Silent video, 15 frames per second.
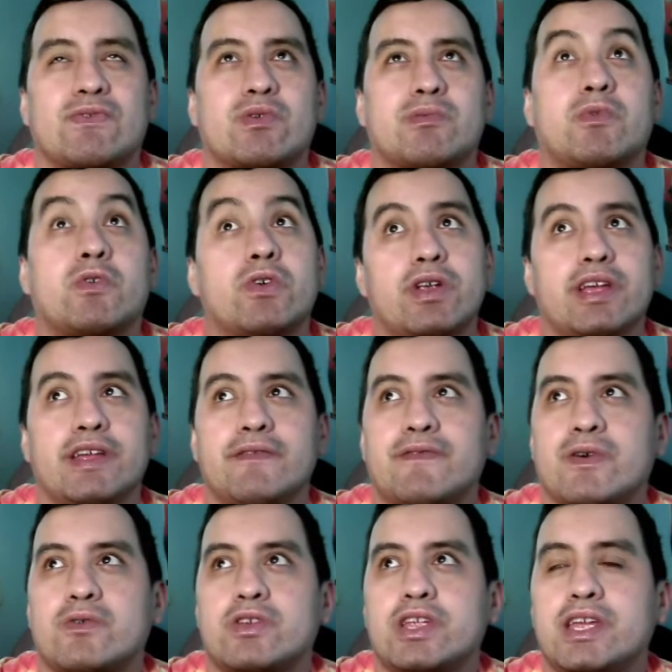more
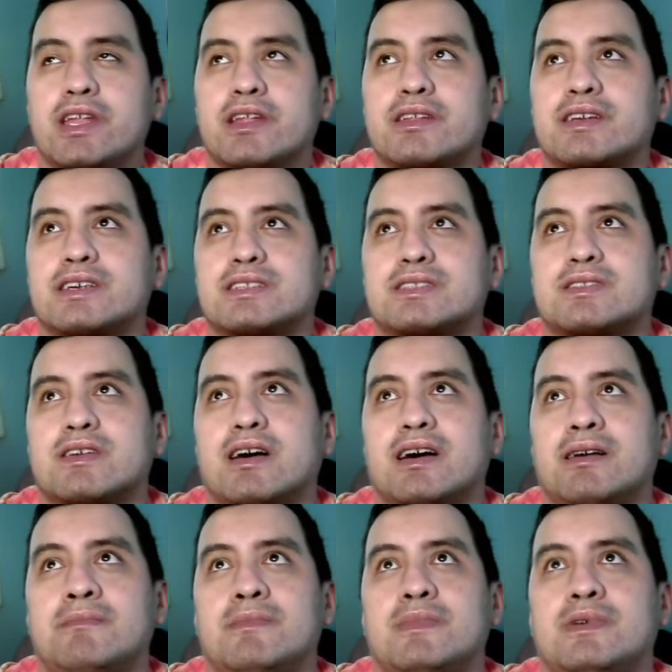info needed, because
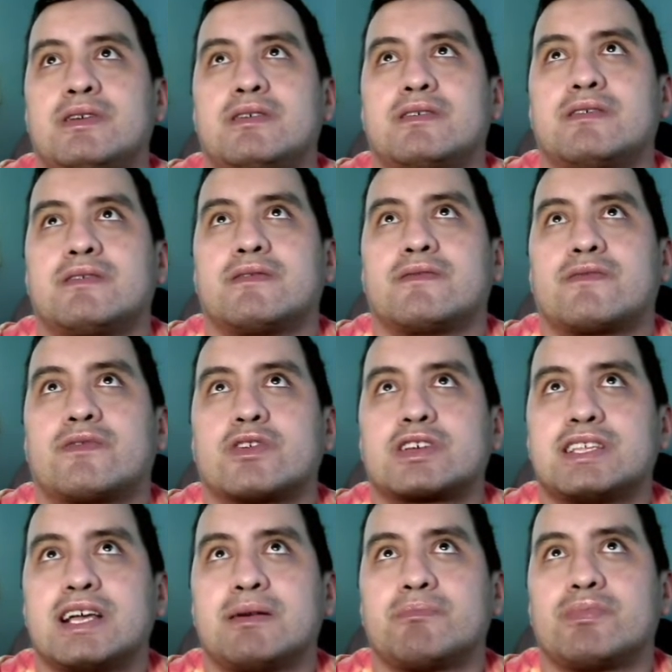for
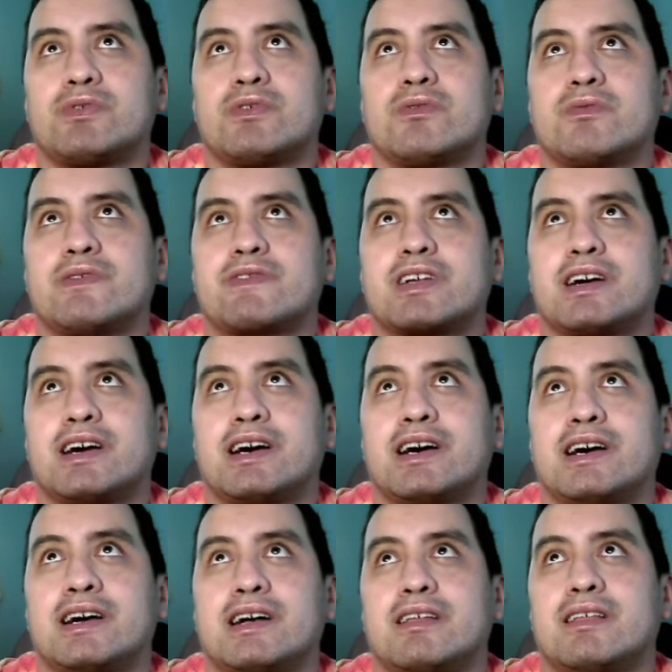example, we've
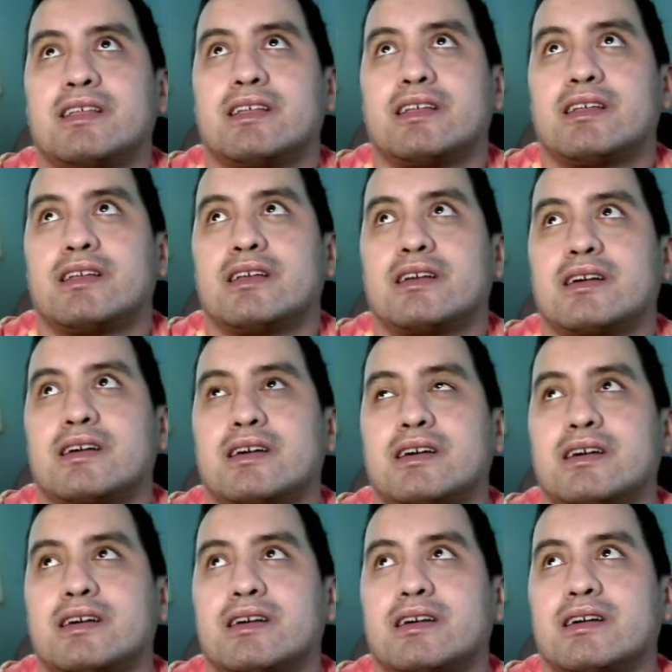got,
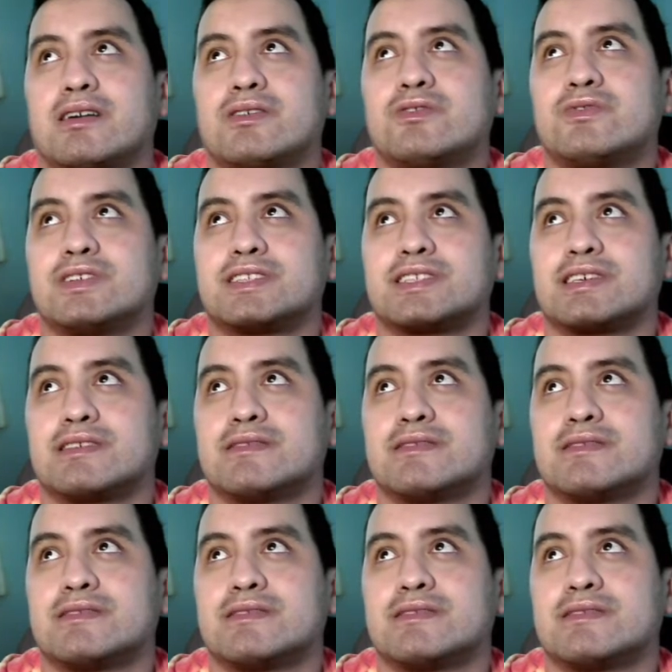who is it?